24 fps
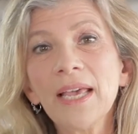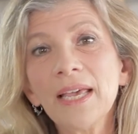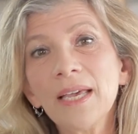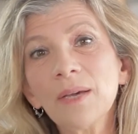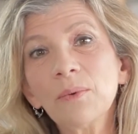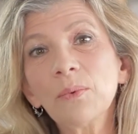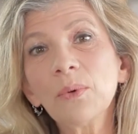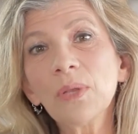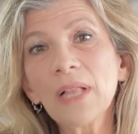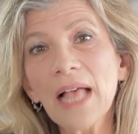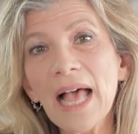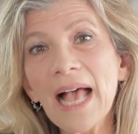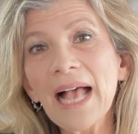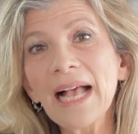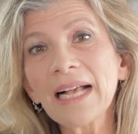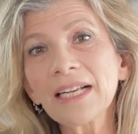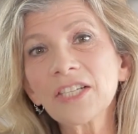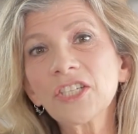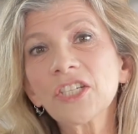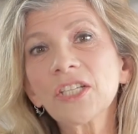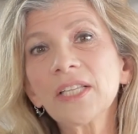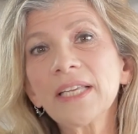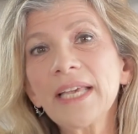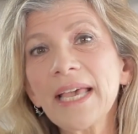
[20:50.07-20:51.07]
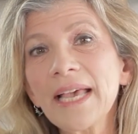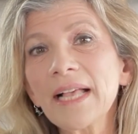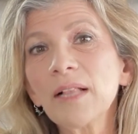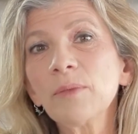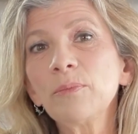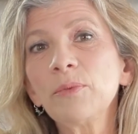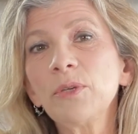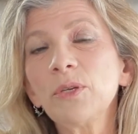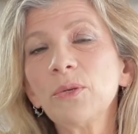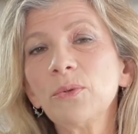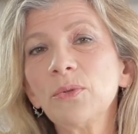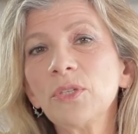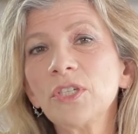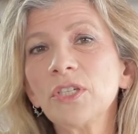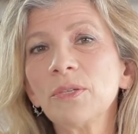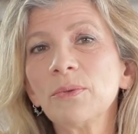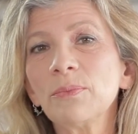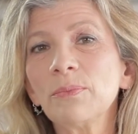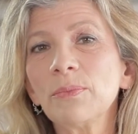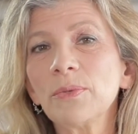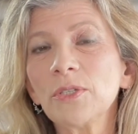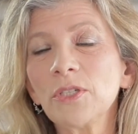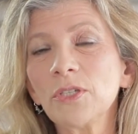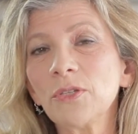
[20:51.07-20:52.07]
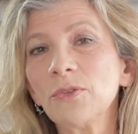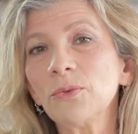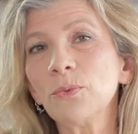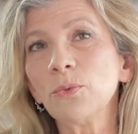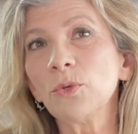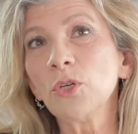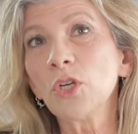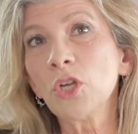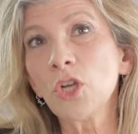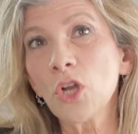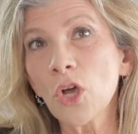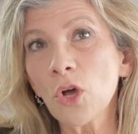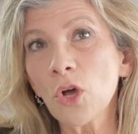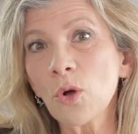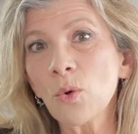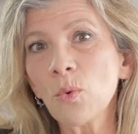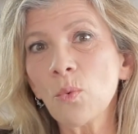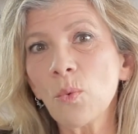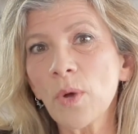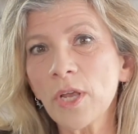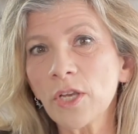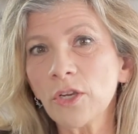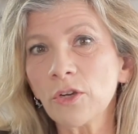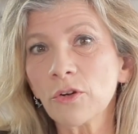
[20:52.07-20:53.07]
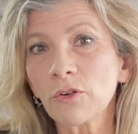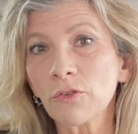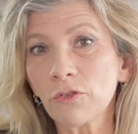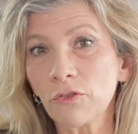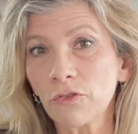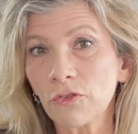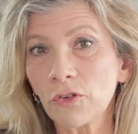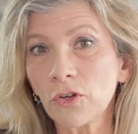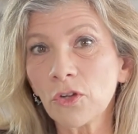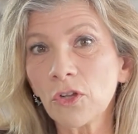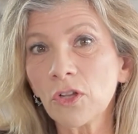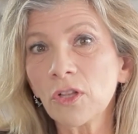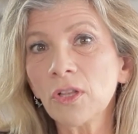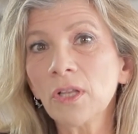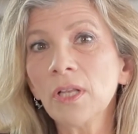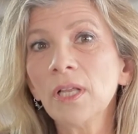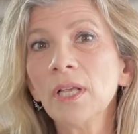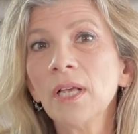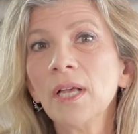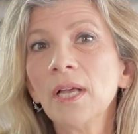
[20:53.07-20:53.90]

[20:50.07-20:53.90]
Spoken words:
It will actually help you to know when you're full